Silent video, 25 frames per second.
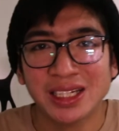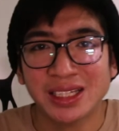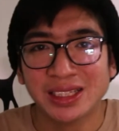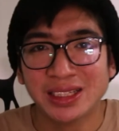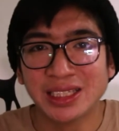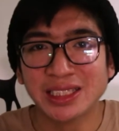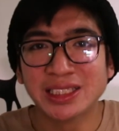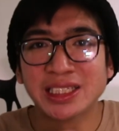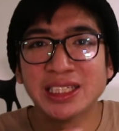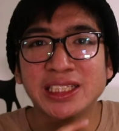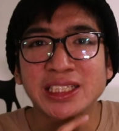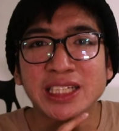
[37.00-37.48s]

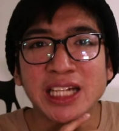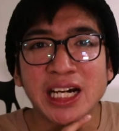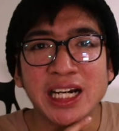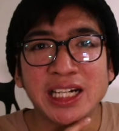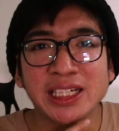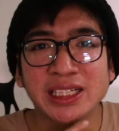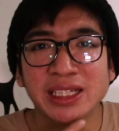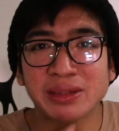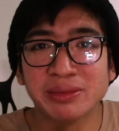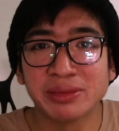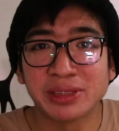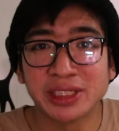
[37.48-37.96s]
there's this
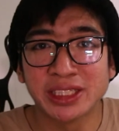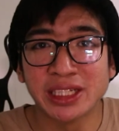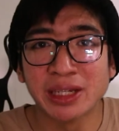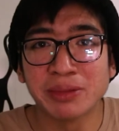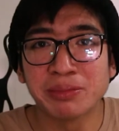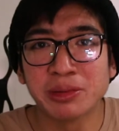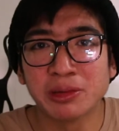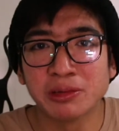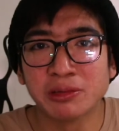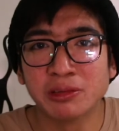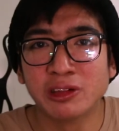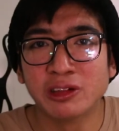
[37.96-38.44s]
guy named
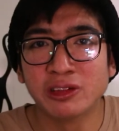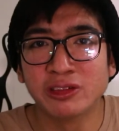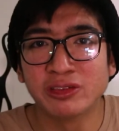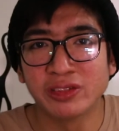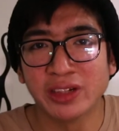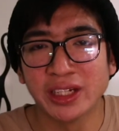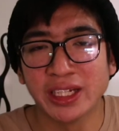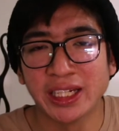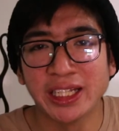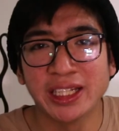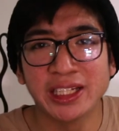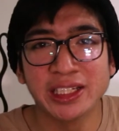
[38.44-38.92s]
Steppenwolf,
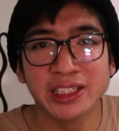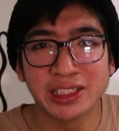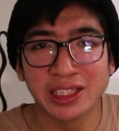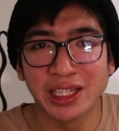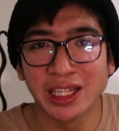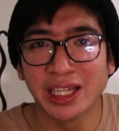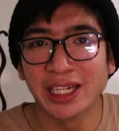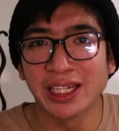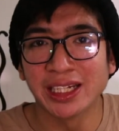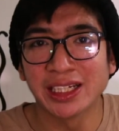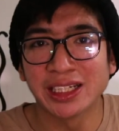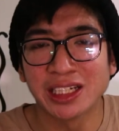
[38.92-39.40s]
and he's
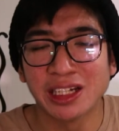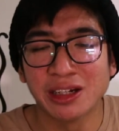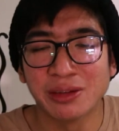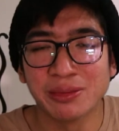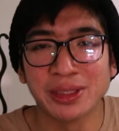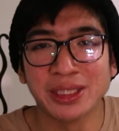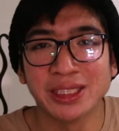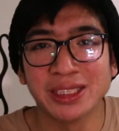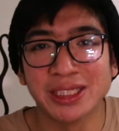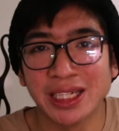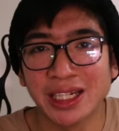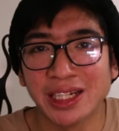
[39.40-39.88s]
like
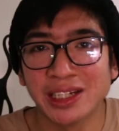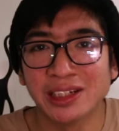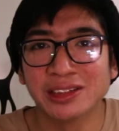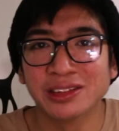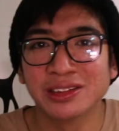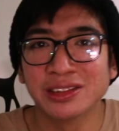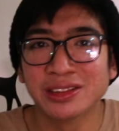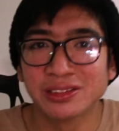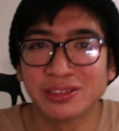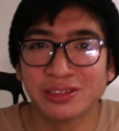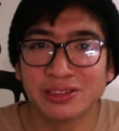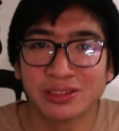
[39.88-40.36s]
coming
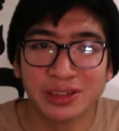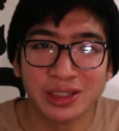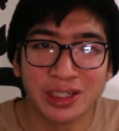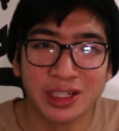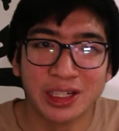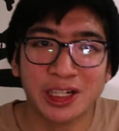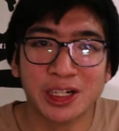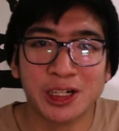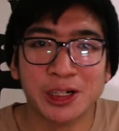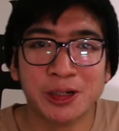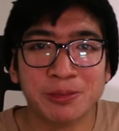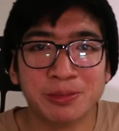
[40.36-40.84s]
down
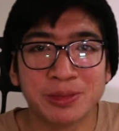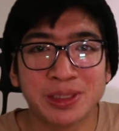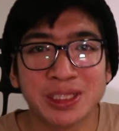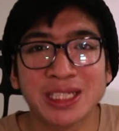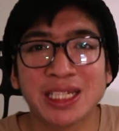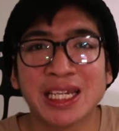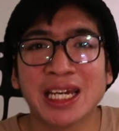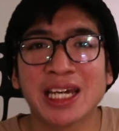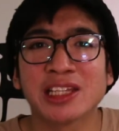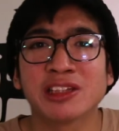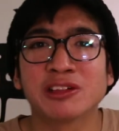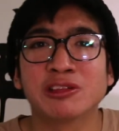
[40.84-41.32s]
to
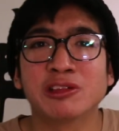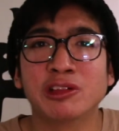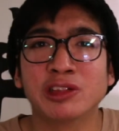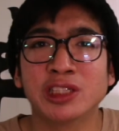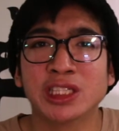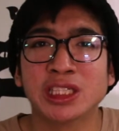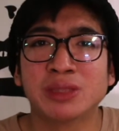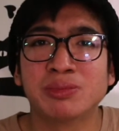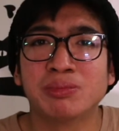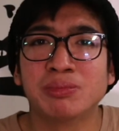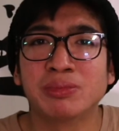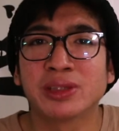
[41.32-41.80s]
gather all
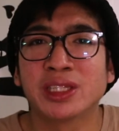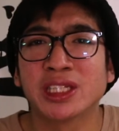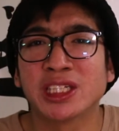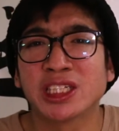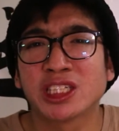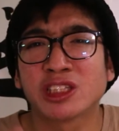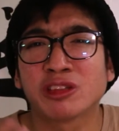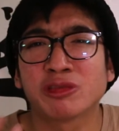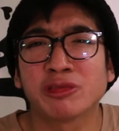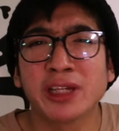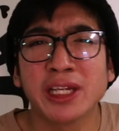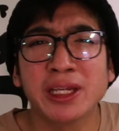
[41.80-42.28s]
these
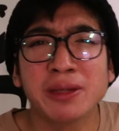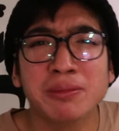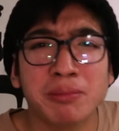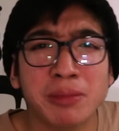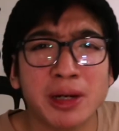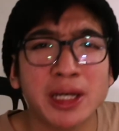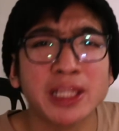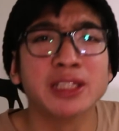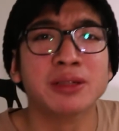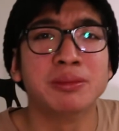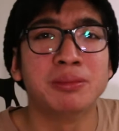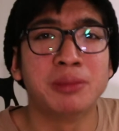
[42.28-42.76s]
three
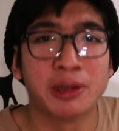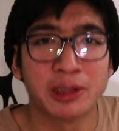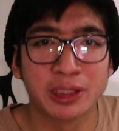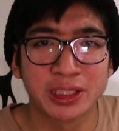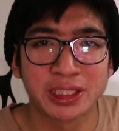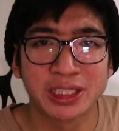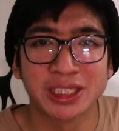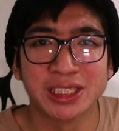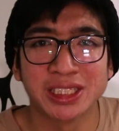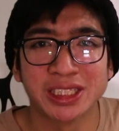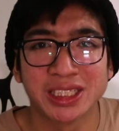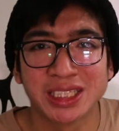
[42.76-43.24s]
mother
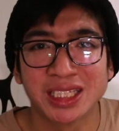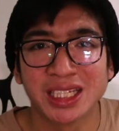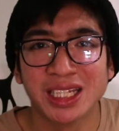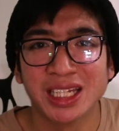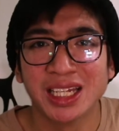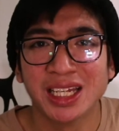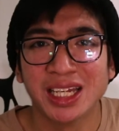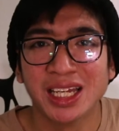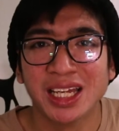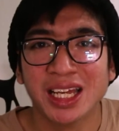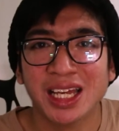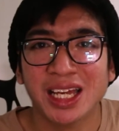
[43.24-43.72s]
boxes.
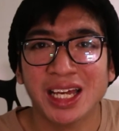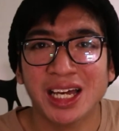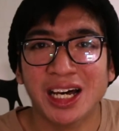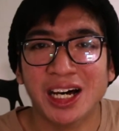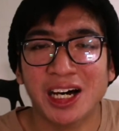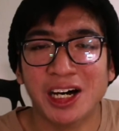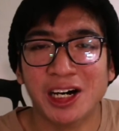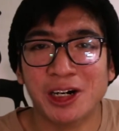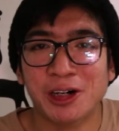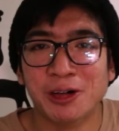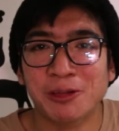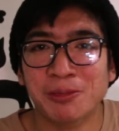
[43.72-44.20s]

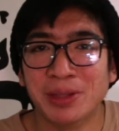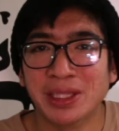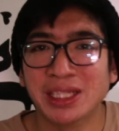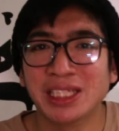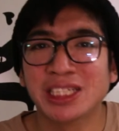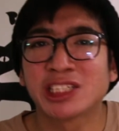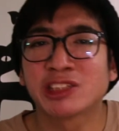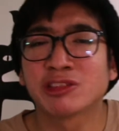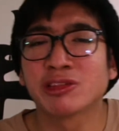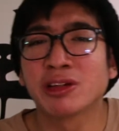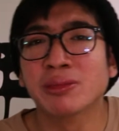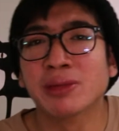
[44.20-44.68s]
And
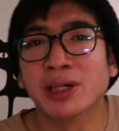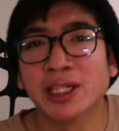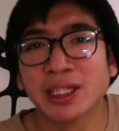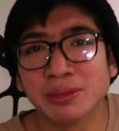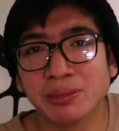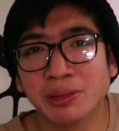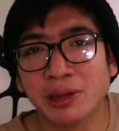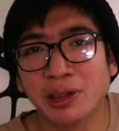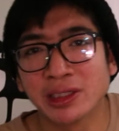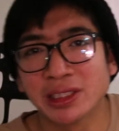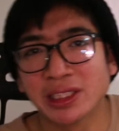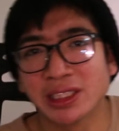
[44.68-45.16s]
these three mother
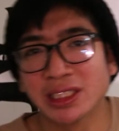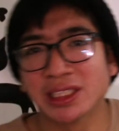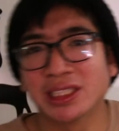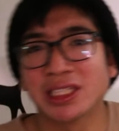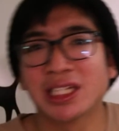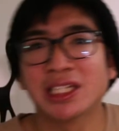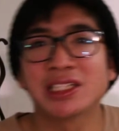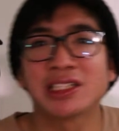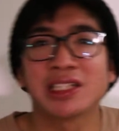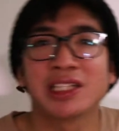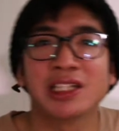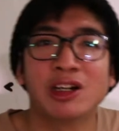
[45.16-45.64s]
boxes
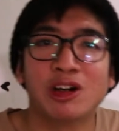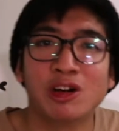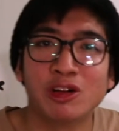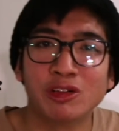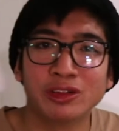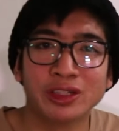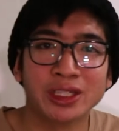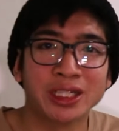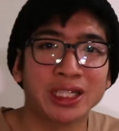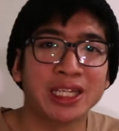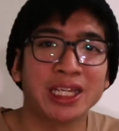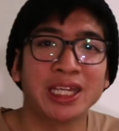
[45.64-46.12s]
essentially
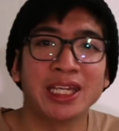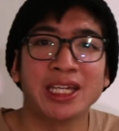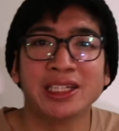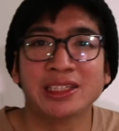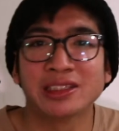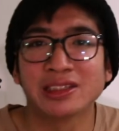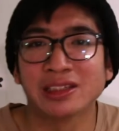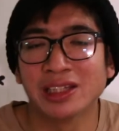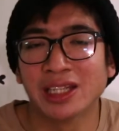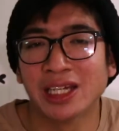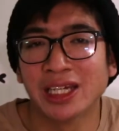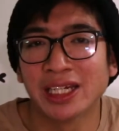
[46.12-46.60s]
hold the key
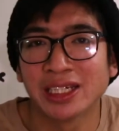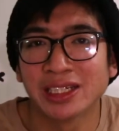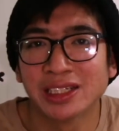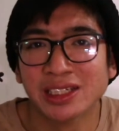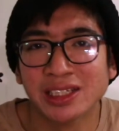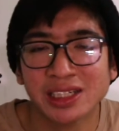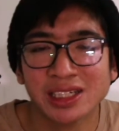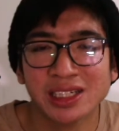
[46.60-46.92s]
to, like,